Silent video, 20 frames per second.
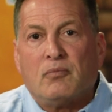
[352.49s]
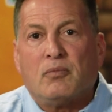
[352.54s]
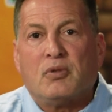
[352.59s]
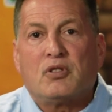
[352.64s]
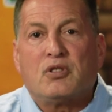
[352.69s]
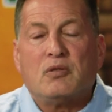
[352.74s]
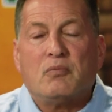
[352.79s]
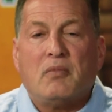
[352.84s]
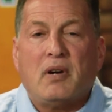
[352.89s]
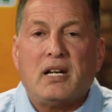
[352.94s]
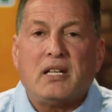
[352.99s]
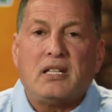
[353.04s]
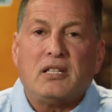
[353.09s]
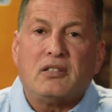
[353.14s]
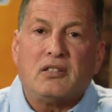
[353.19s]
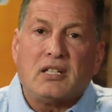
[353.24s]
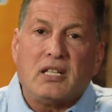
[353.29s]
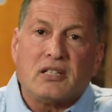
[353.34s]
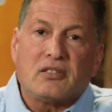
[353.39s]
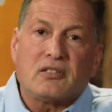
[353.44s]
But you might
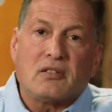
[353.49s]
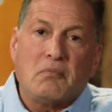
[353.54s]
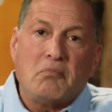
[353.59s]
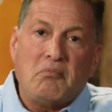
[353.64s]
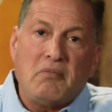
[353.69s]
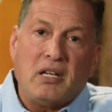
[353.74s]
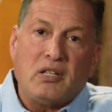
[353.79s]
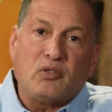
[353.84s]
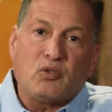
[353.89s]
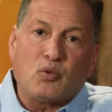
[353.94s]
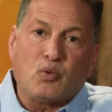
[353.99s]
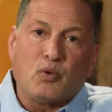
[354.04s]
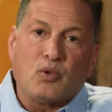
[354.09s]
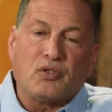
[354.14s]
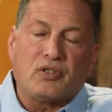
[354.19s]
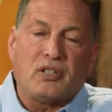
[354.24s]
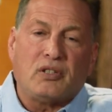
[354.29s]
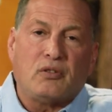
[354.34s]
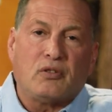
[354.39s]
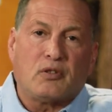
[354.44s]
need to get some
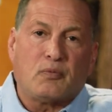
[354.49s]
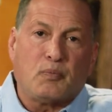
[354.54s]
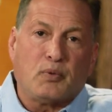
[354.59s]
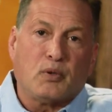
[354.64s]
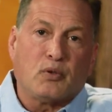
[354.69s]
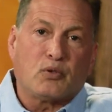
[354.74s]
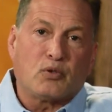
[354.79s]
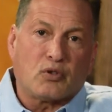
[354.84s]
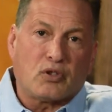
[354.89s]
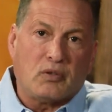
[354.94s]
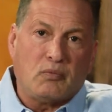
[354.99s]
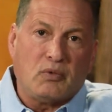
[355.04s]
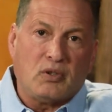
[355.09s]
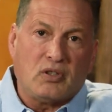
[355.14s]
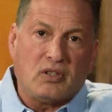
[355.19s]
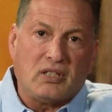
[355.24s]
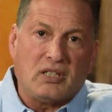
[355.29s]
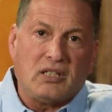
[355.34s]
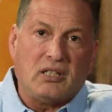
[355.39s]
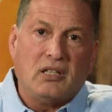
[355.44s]
mentors in your spiritual
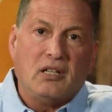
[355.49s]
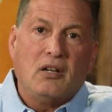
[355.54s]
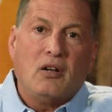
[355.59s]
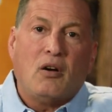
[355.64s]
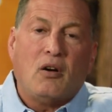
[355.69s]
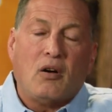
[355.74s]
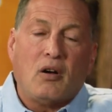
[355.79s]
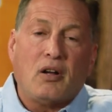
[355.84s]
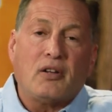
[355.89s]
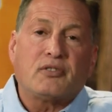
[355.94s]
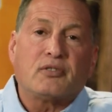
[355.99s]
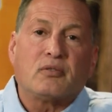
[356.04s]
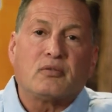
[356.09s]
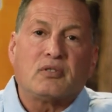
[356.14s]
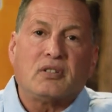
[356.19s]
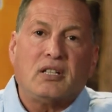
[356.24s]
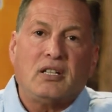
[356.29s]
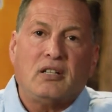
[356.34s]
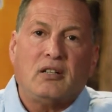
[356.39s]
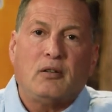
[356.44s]
community also
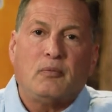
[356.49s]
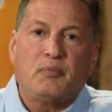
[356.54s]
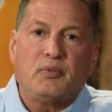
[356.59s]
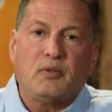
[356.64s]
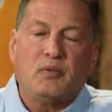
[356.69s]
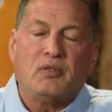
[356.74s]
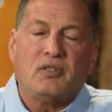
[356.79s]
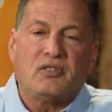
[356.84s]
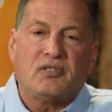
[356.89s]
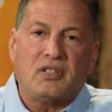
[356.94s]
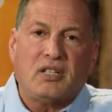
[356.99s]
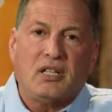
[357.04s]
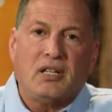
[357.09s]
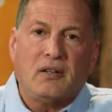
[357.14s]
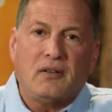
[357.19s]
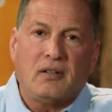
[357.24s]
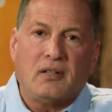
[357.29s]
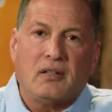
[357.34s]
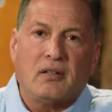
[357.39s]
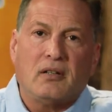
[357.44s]
to help you in this
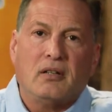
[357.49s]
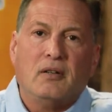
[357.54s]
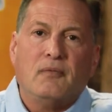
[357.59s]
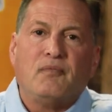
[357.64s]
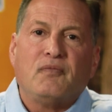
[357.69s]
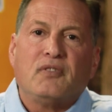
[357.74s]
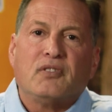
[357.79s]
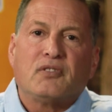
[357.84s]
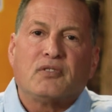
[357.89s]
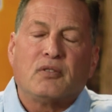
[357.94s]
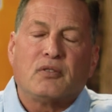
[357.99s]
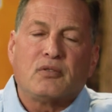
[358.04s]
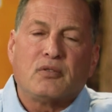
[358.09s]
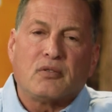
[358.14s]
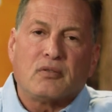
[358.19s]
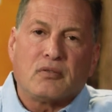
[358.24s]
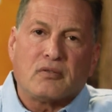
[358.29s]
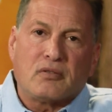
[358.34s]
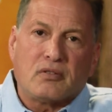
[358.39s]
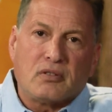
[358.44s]
area so that
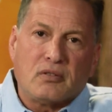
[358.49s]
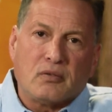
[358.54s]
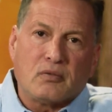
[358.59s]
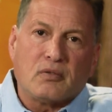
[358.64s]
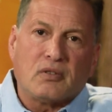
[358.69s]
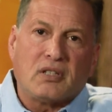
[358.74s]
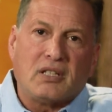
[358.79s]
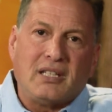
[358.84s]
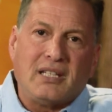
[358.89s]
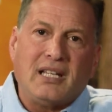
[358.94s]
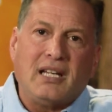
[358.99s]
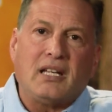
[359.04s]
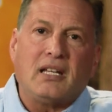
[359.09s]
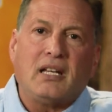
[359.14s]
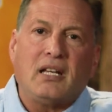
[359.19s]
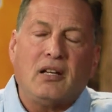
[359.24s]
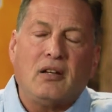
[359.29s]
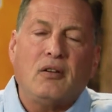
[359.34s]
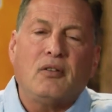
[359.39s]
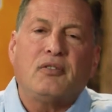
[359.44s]
your children get
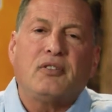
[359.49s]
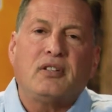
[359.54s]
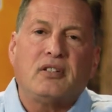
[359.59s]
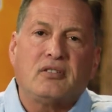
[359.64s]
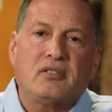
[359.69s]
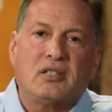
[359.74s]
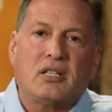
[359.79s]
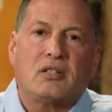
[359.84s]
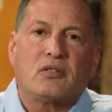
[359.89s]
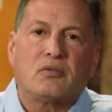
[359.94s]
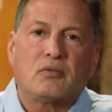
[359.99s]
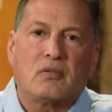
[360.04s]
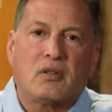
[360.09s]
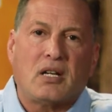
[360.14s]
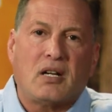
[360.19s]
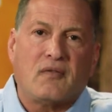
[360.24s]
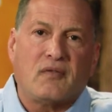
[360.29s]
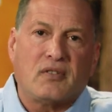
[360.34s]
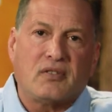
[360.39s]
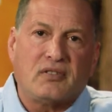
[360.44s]
healthy sexual
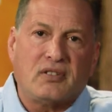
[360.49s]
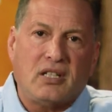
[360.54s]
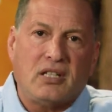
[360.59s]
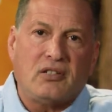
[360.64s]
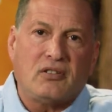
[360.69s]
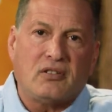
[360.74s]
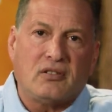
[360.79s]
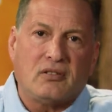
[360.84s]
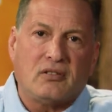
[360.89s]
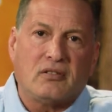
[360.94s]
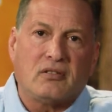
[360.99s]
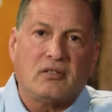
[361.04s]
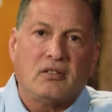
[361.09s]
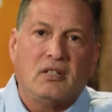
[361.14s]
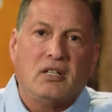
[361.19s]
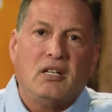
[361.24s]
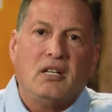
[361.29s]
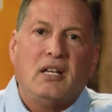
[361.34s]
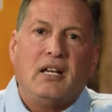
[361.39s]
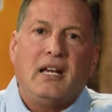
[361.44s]
conversations
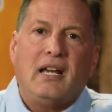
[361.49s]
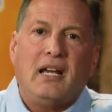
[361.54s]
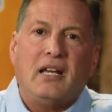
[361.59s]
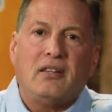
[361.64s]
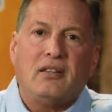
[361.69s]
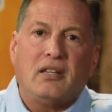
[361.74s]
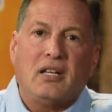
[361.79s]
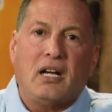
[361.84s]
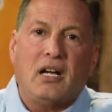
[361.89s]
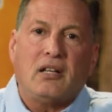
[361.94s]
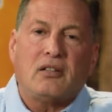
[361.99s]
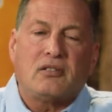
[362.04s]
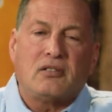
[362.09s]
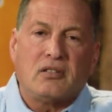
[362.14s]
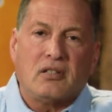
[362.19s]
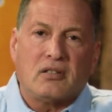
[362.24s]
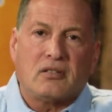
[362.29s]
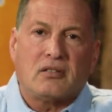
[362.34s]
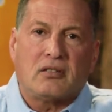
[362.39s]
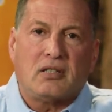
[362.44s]
and not
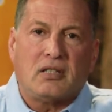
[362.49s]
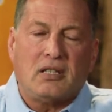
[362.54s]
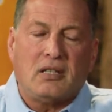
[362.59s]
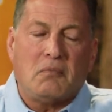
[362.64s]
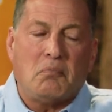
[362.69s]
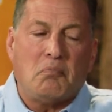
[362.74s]
just the